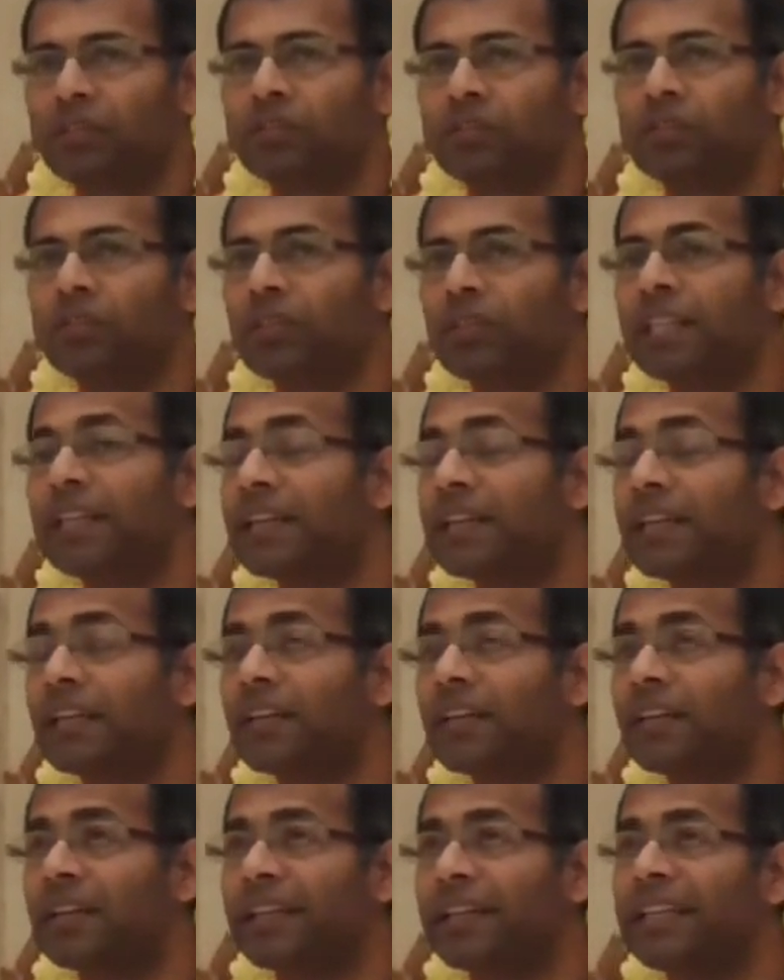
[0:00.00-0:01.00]
So he
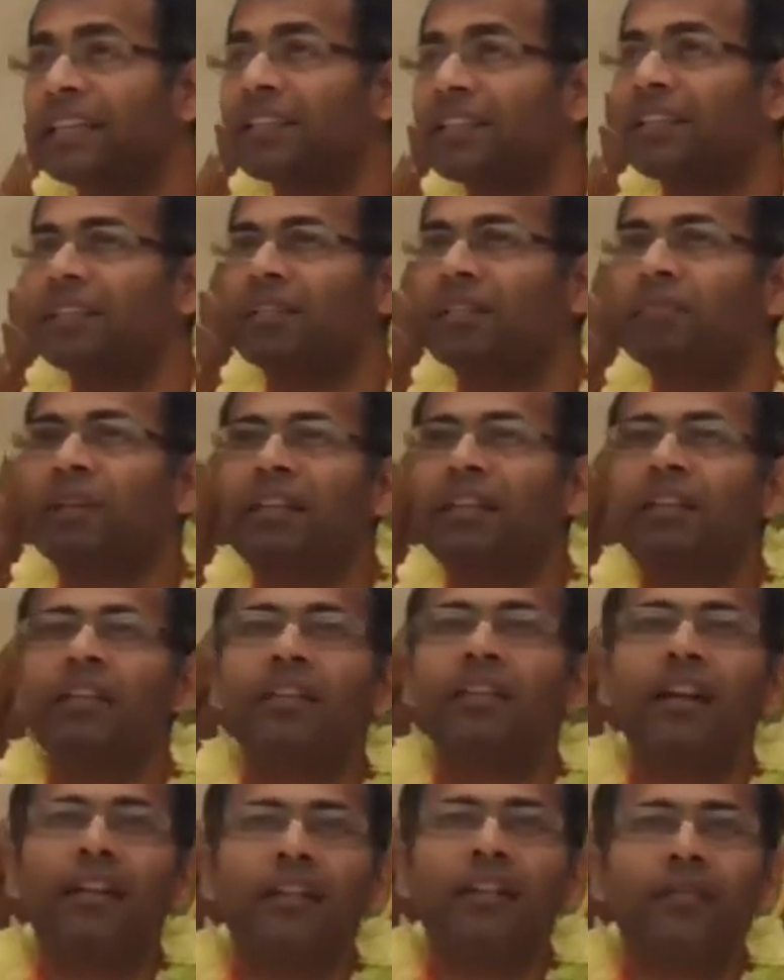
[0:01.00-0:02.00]

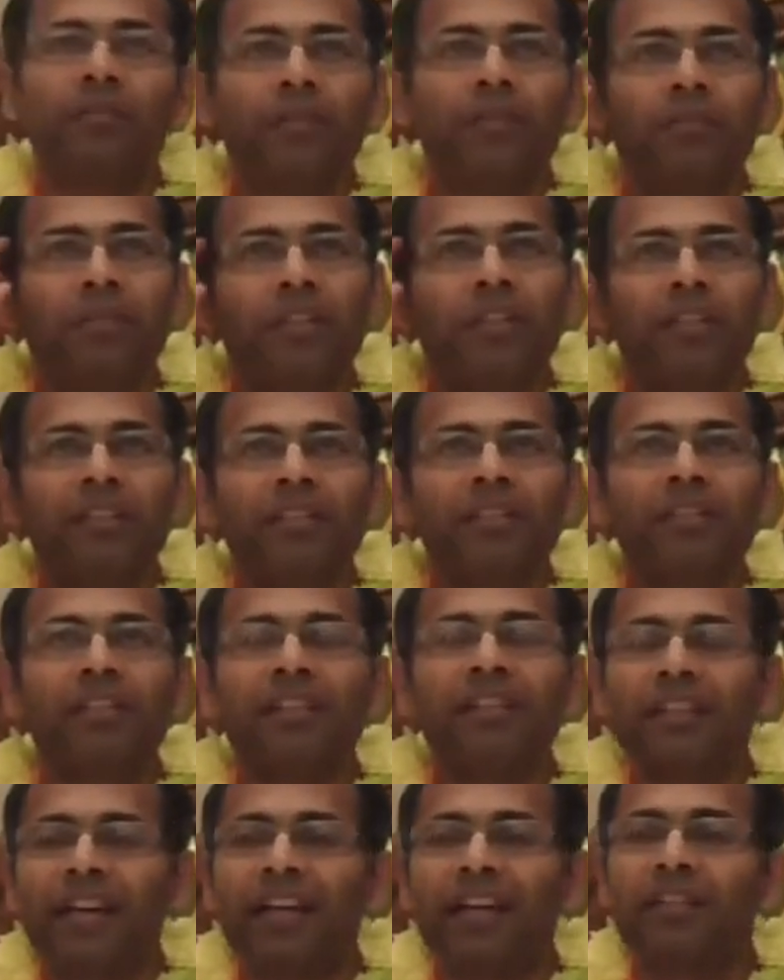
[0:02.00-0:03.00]
mentally retarded people are just
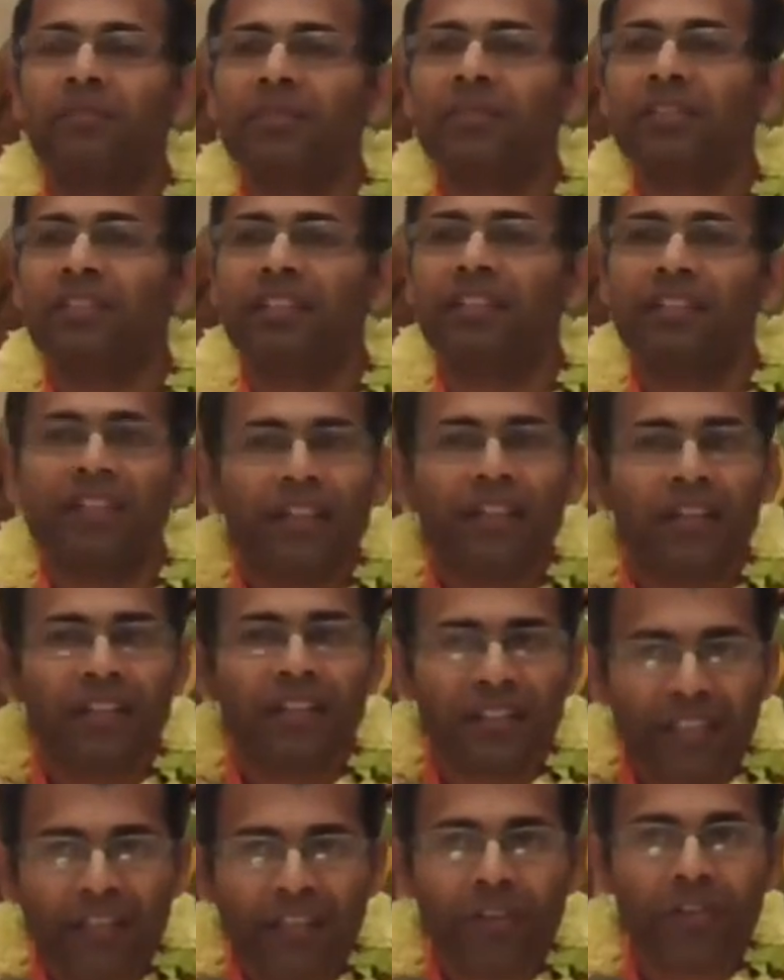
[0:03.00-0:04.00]
like animals. Like they
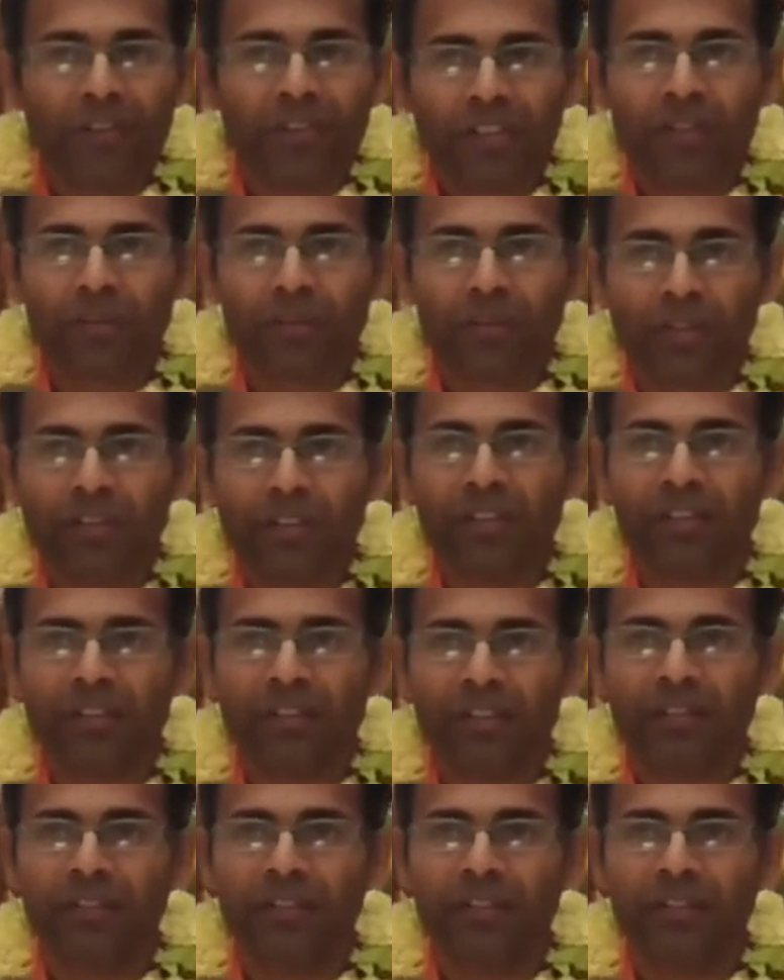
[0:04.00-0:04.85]
can't think on their own.